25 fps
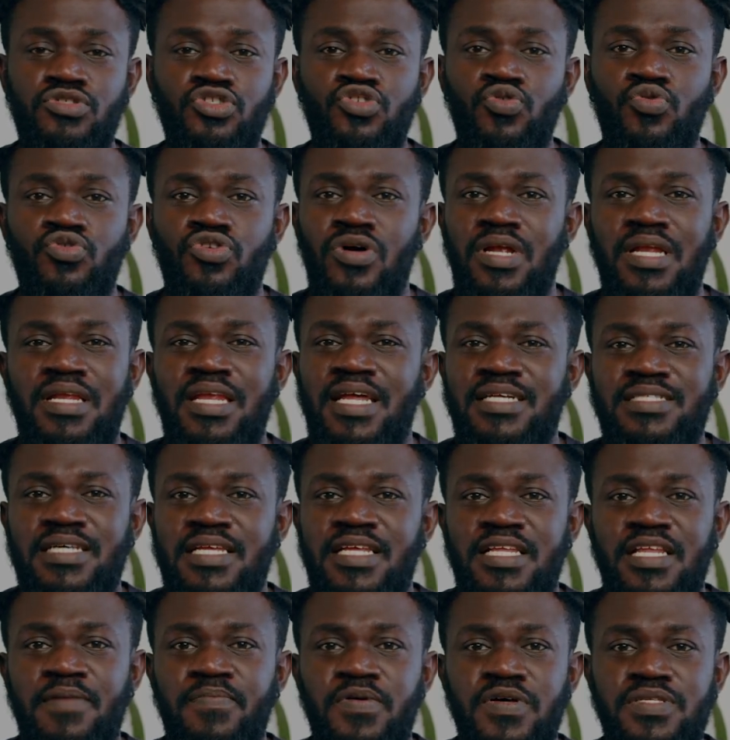you will not let
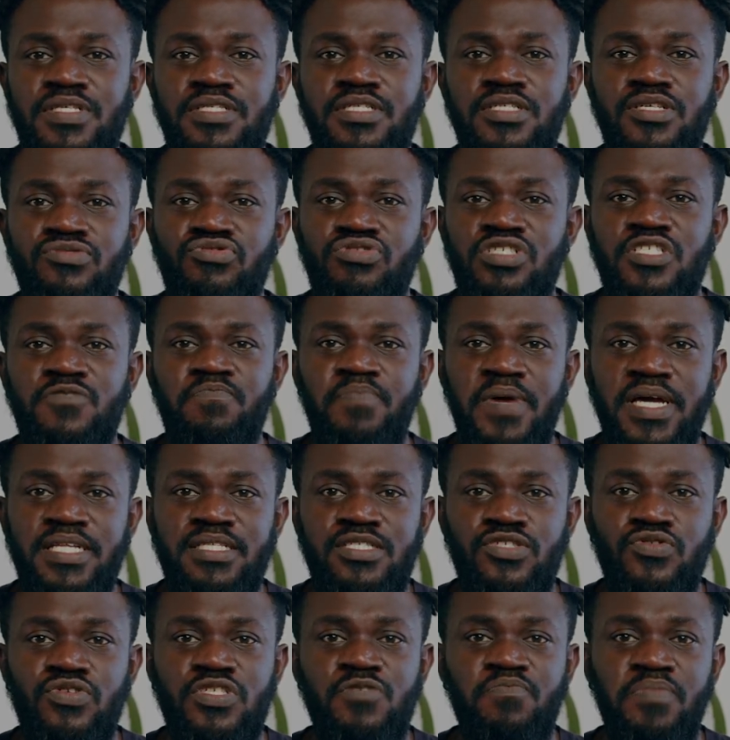another person
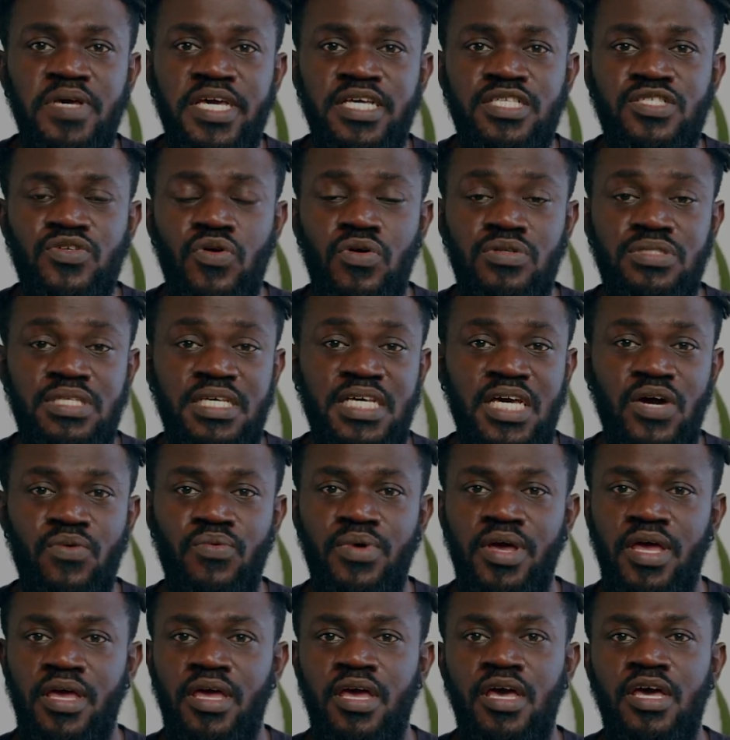disrespect your space or take
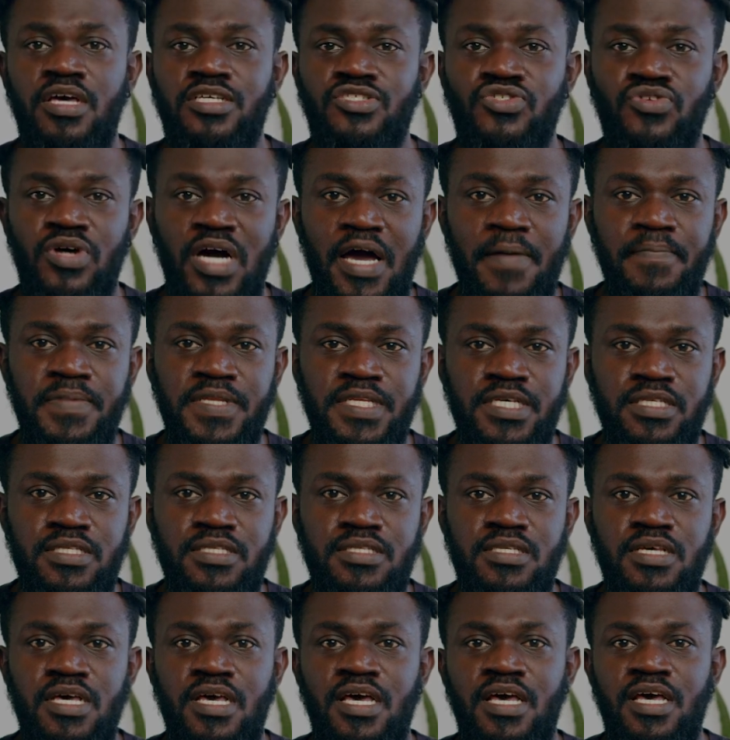away your
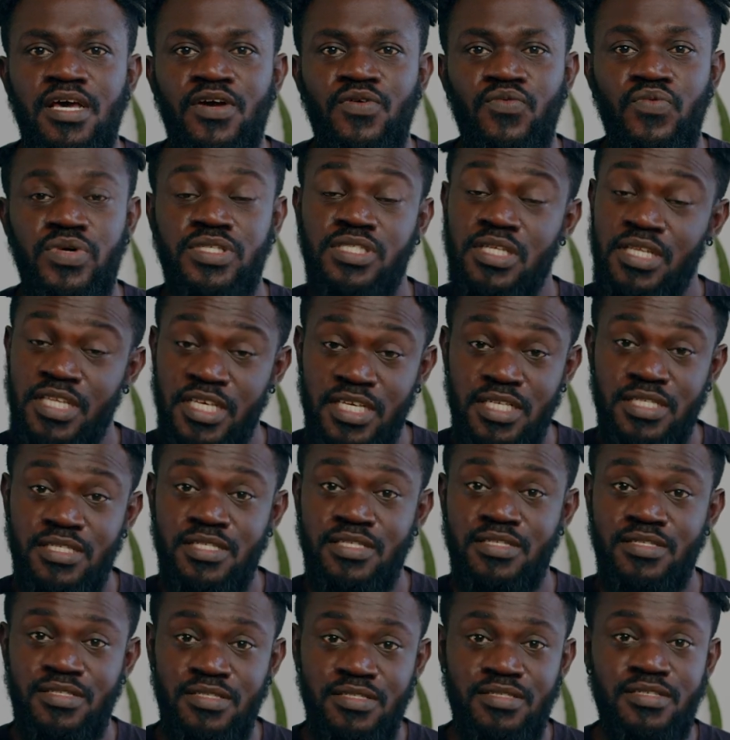happiness, which
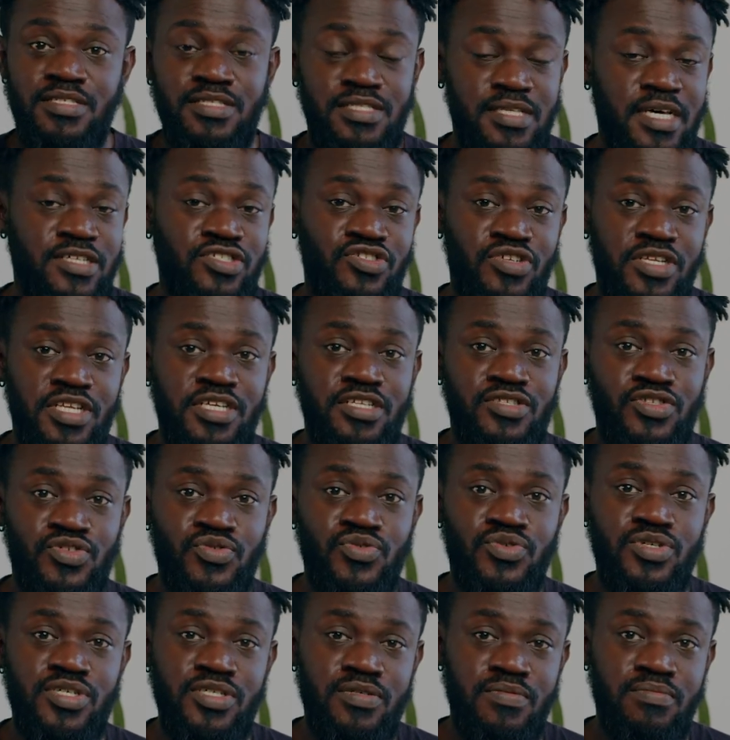leads essentially
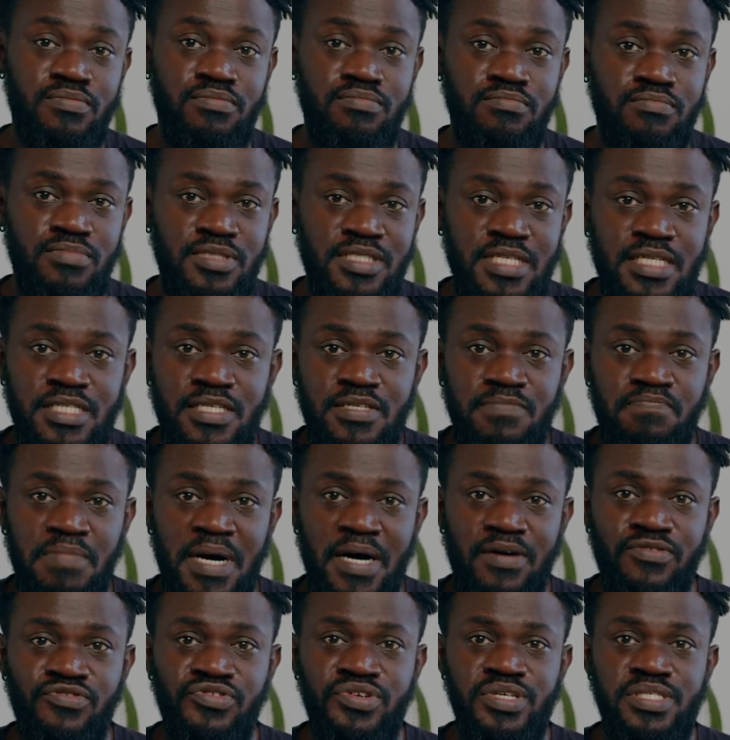to setting
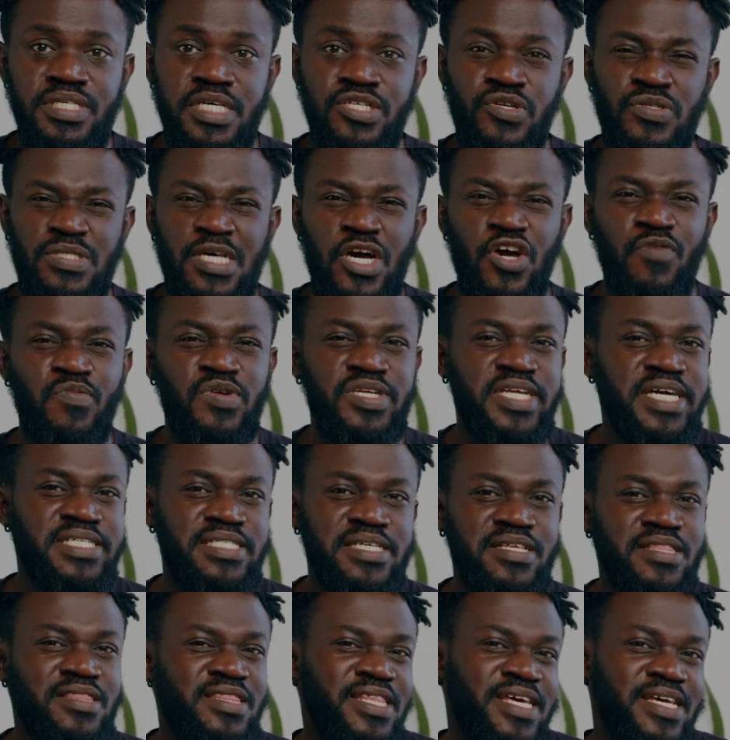boundaries and not
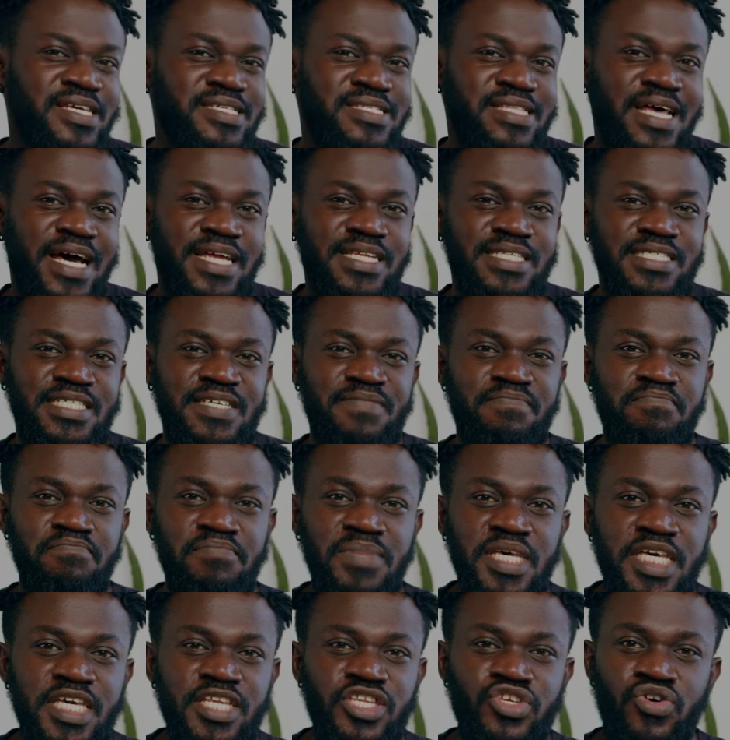accommodating things that
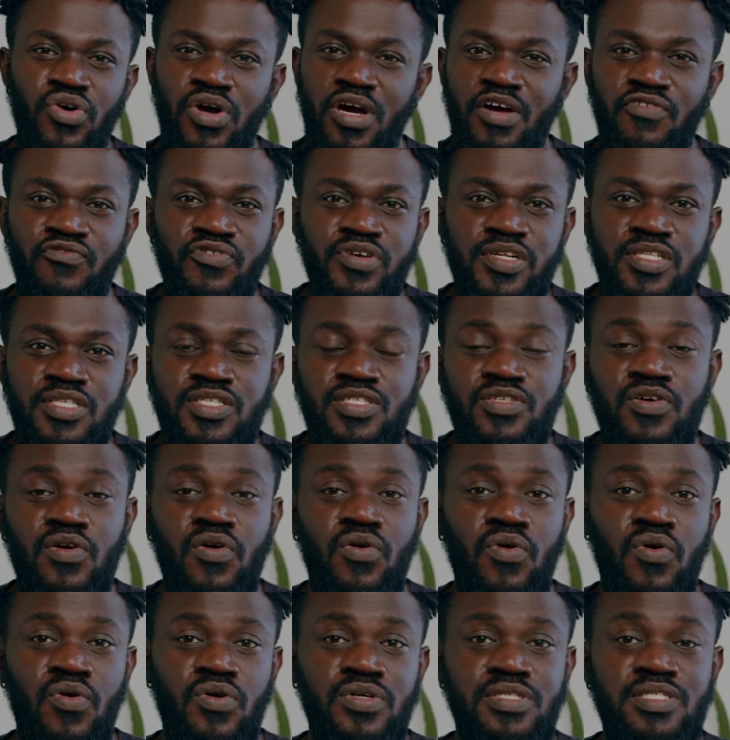demean your efforts
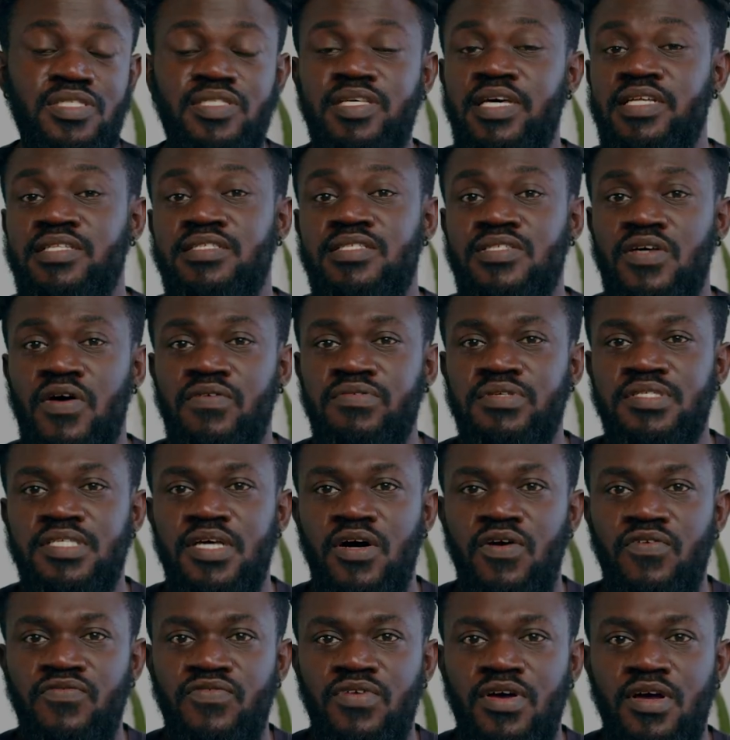or sense of
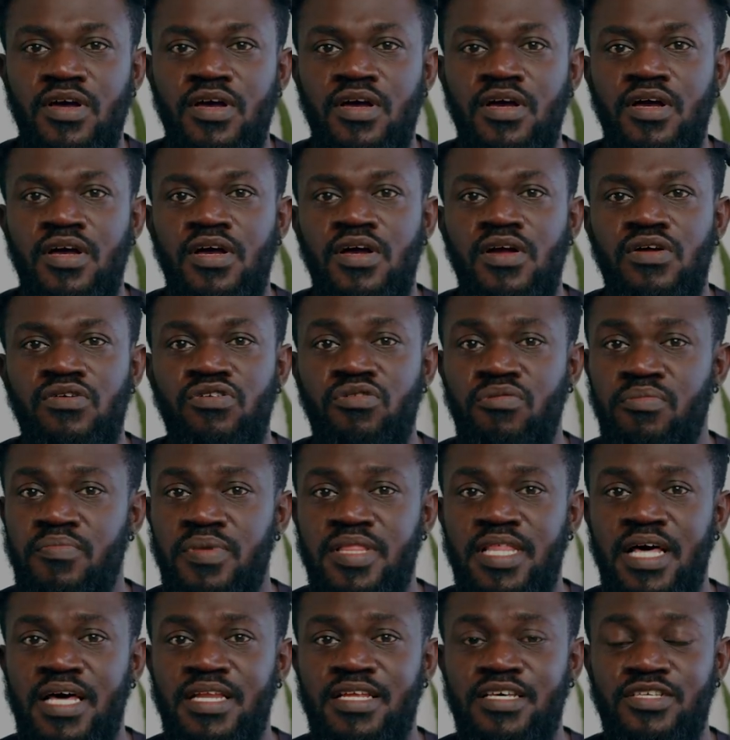self.
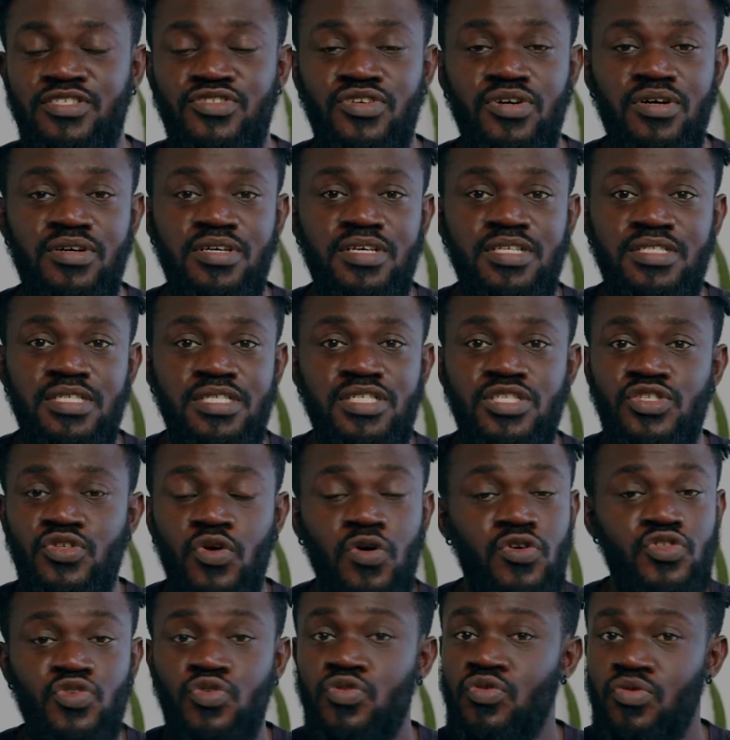Remember that this is
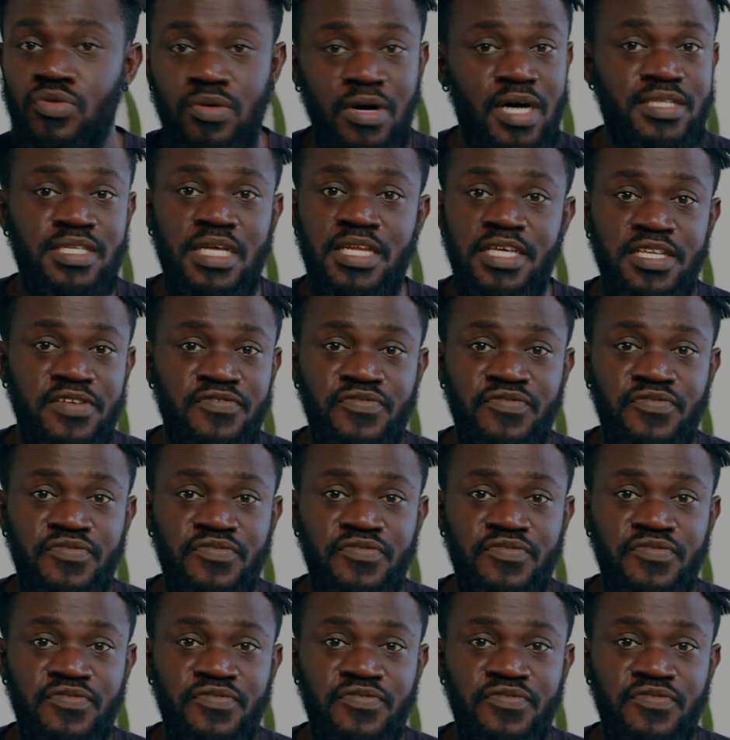also utterly